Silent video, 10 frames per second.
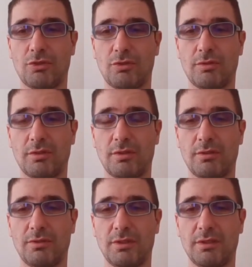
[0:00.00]
I'm unsure
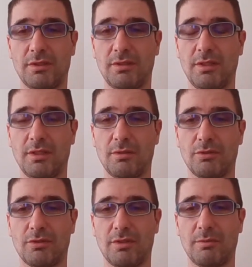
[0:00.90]
of
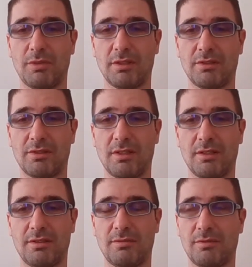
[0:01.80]
who's going to pick the
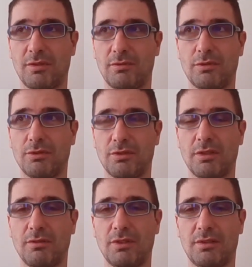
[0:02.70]
side of who's
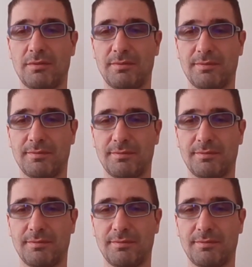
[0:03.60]
going to win.